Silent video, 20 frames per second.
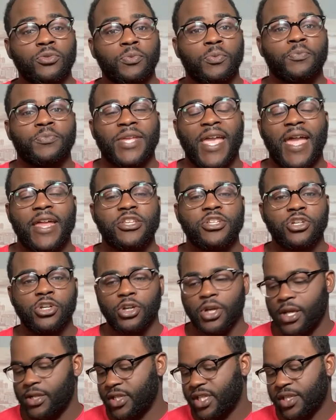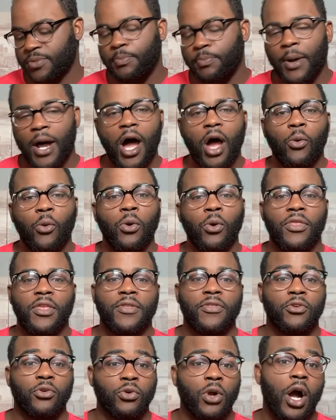tenure and spot
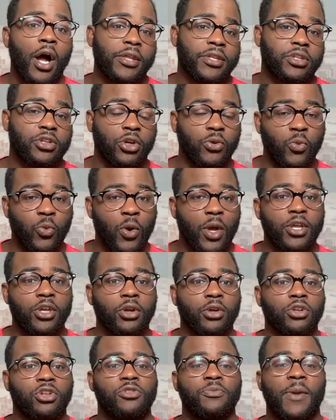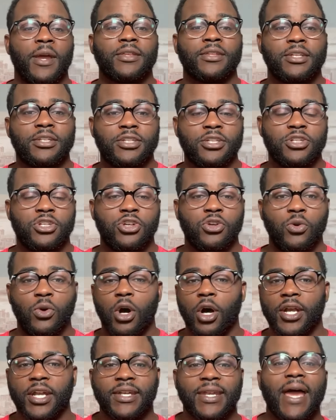within the roster and what you're expected to do
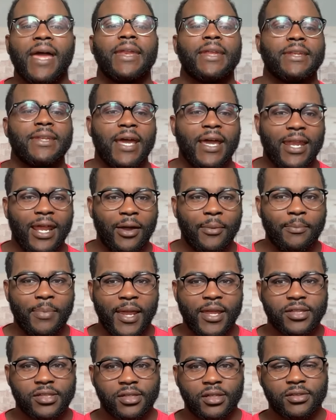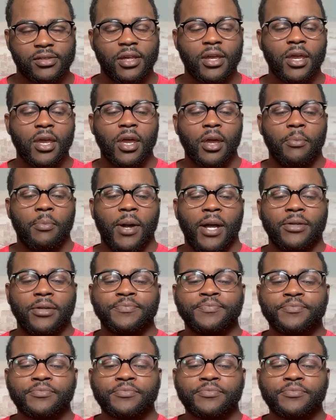on a night in, night out basis. But